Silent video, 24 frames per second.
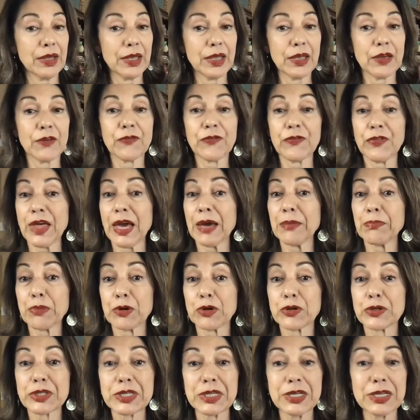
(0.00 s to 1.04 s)
If that
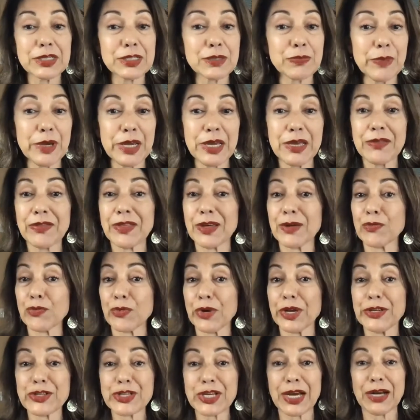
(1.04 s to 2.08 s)
person is me, then
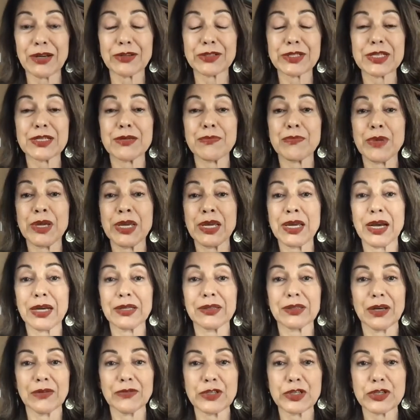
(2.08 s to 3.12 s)
reach out to me. I'd
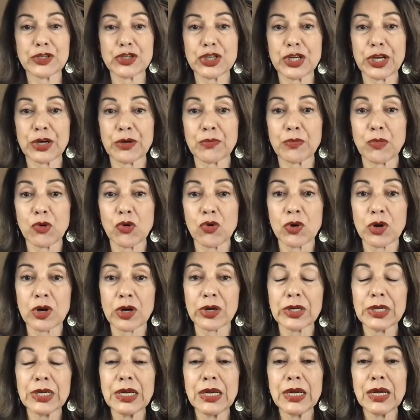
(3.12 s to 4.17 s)
love to share
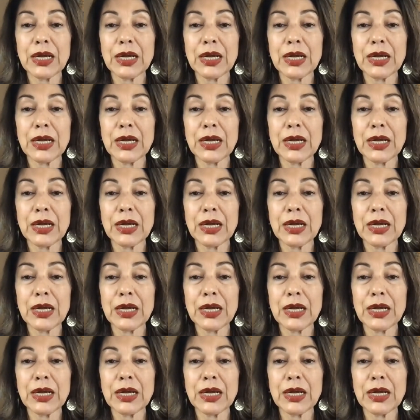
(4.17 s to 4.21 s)
more.